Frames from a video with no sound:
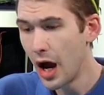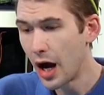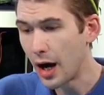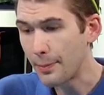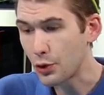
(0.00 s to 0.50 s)

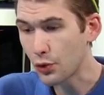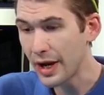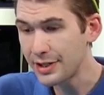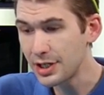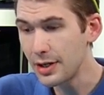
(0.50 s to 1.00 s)
Uh,
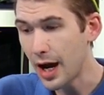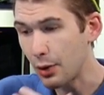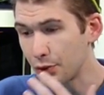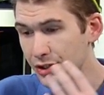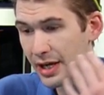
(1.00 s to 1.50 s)
granted, I
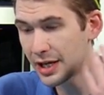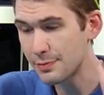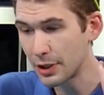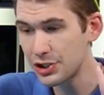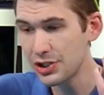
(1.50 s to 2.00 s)
will say, as
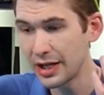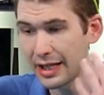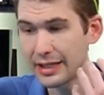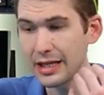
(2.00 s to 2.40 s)
much as I like